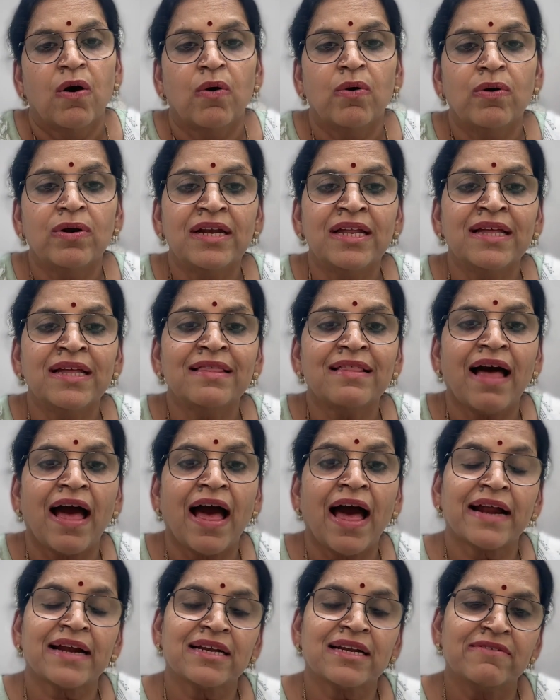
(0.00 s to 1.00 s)
only in the
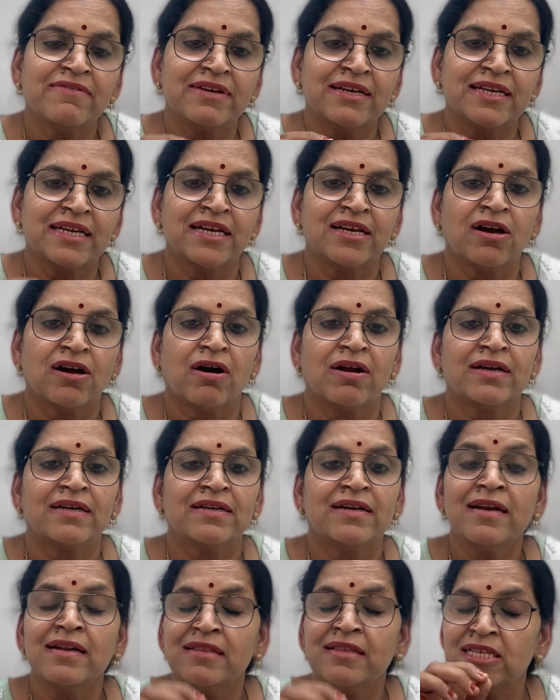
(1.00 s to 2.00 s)
activity content,